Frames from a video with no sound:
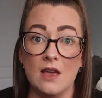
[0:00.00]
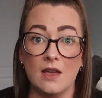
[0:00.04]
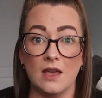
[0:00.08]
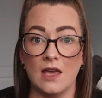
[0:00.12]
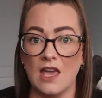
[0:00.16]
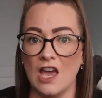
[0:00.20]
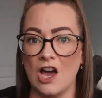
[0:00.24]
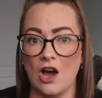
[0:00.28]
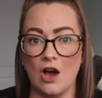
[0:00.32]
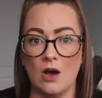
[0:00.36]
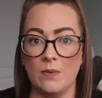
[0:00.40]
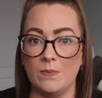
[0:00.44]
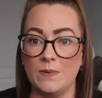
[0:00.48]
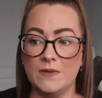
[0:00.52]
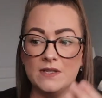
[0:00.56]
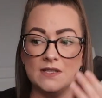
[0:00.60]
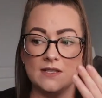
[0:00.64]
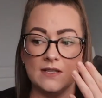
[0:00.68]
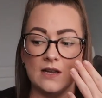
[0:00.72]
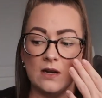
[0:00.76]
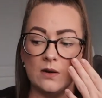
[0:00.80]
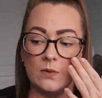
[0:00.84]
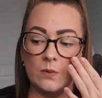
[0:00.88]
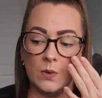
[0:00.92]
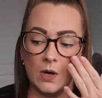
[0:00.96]
get up and
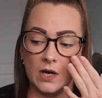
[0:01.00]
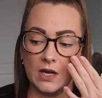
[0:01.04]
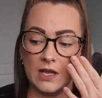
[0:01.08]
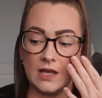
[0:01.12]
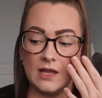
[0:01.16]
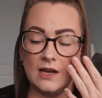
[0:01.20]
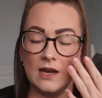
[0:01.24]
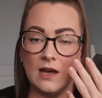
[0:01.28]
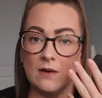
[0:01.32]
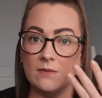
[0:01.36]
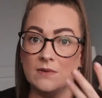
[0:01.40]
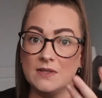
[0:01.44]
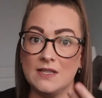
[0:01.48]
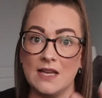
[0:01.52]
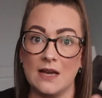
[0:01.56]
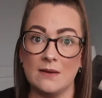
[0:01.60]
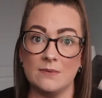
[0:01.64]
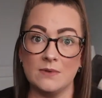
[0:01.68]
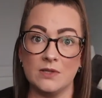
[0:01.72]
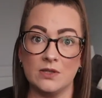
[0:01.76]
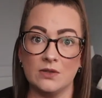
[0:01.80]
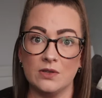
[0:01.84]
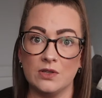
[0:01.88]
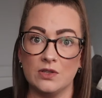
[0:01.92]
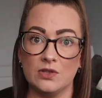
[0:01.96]
start working. I was
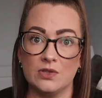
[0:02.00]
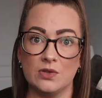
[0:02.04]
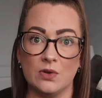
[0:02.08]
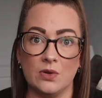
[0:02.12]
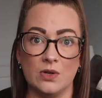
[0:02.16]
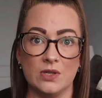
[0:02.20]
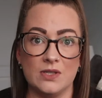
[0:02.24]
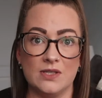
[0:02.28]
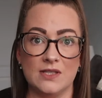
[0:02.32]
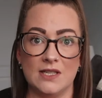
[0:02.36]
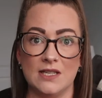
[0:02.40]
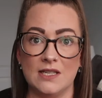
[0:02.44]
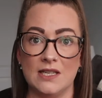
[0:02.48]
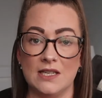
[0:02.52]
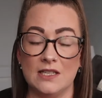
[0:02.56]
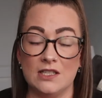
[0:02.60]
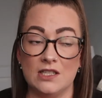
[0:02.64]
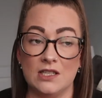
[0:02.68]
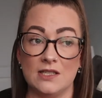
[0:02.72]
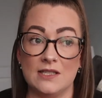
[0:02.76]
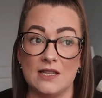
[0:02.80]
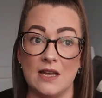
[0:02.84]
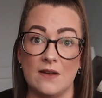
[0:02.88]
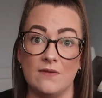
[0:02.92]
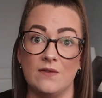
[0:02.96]
absolutely exhausted and
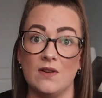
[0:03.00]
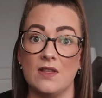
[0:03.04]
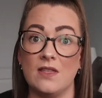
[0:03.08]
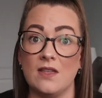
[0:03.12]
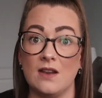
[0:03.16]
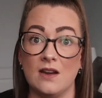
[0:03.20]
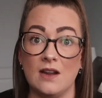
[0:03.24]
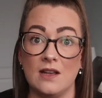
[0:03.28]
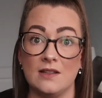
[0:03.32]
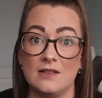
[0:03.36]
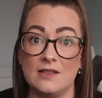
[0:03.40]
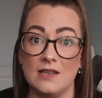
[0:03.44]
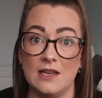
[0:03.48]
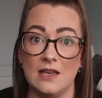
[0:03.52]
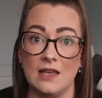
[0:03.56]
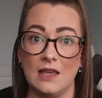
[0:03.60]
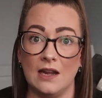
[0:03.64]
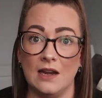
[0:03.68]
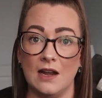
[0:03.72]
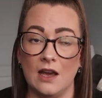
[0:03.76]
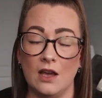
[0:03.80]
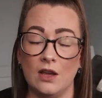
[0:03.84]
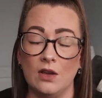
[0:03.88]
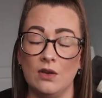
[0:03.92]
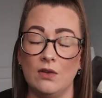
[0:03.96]
just everything had
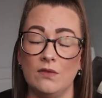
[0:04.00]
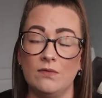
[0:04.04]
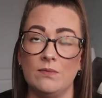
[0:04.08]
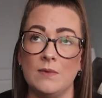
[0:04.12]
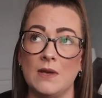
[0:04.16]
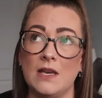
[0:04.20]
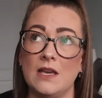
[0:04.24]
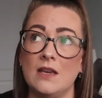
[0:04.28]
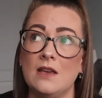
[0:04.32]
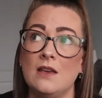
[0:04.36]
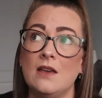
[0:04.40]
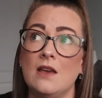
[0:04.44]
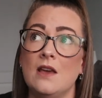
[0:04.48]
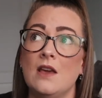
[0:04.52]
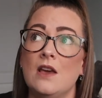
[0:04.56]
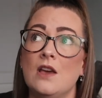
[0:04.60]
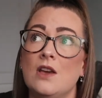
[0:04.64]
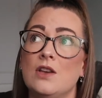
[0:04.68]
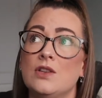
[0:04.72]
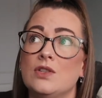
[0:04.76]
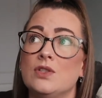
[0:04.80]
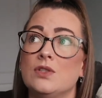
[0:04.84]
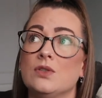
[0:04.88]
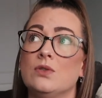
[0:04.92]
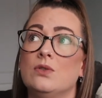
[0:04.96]
taken out of me.
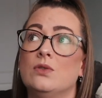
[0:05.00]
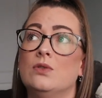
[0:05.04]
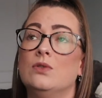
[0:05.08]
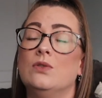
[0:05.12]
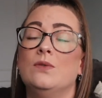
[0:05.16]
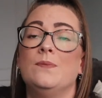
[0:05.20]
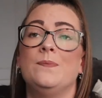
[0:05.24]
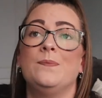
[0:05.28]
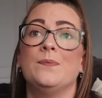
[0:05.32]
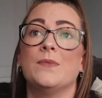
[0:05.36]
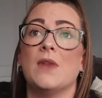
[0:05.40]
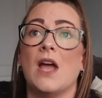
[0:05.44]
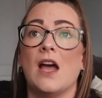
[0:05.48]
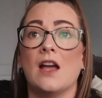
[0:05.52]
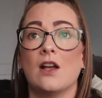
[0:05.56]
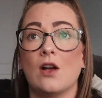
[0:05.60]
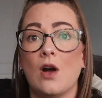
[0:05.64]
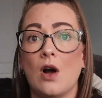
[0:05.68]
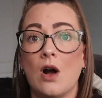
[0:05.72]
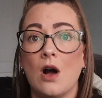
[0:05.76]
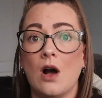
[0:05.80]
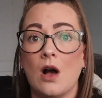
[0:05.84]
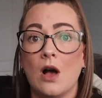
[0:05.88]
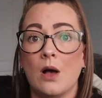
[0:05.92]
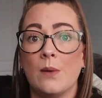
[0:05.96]
So I
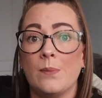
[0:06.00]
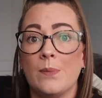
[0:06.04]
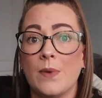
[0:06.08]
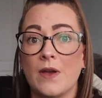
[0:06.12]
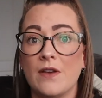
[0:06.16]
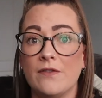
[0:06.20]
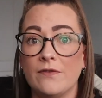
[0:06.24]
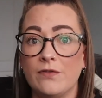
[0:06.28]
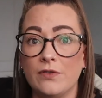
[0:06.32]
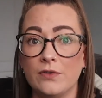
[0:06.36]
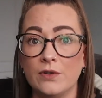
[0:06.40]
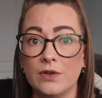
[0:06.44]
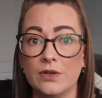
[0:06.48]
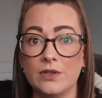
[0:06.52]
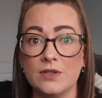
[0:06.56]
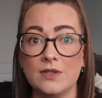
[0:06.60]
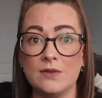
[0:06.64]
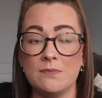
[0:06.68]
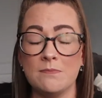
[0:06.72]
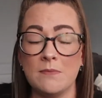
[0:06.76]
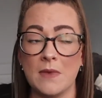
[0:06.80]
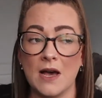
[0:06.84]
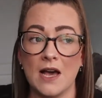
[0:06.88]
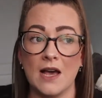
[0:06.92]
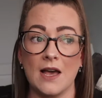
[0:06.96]
got up and phoned
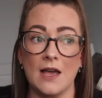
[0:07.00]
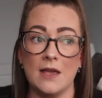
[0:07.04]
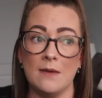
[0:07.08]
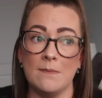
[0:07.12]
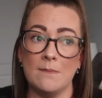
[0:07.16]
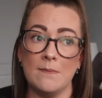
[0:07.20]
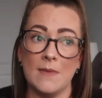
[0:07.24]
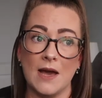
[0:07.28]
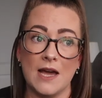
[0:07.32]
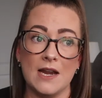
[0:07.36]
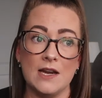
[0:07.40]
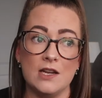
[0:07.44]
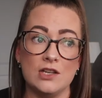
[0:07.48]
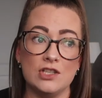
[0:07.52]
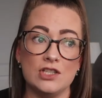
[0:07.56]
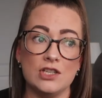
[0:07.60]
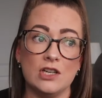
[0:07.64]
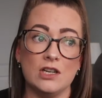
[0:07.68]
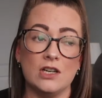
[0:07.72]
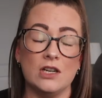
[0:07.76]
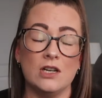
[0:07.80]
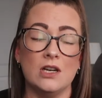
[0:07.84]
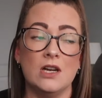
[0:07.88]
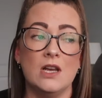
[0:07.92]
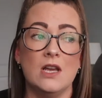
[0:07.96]
my
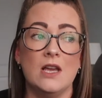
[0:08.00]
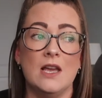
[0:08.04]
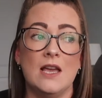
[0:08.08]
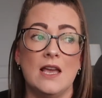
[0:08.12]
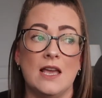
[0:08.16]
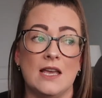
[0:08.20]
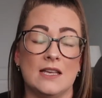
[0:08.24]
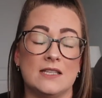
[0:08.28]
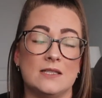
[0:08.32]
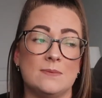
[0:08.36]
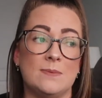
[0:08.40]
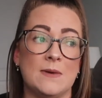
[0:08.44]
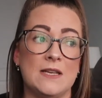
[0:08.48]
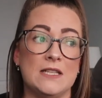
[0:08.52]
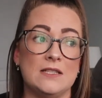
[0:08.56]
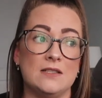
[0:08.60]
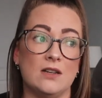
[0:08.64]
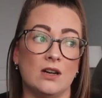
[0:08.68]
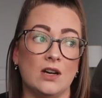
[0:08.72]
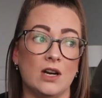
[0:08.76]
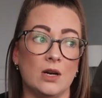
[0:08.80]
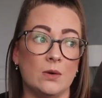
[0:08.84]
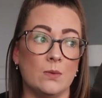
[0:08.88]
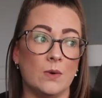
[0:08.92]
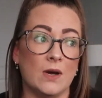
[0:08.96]
manager, explained to
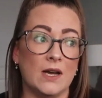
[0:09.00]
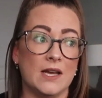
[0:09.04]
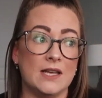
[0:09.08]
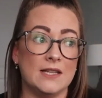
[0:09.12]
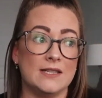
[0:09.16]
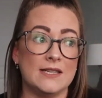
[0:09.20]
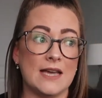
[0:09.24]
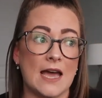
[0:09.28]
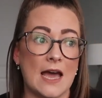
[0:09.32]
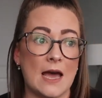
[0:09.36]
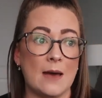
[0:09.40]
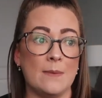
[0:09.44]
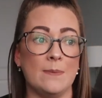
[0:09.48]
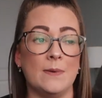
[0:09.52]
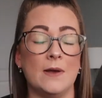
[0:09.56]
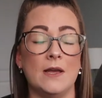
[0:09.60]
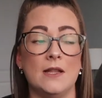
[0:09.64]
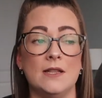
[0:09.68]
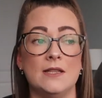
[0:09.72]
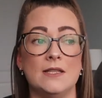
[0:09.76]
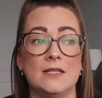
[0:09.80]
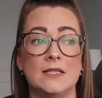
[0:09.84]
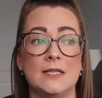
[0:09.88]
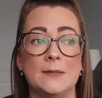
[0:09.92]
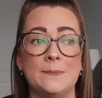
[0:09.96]
her what had
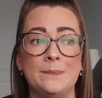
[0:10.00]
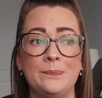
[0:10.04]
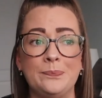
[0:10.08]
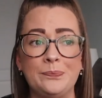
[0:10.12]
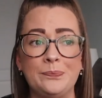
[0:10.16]
happened,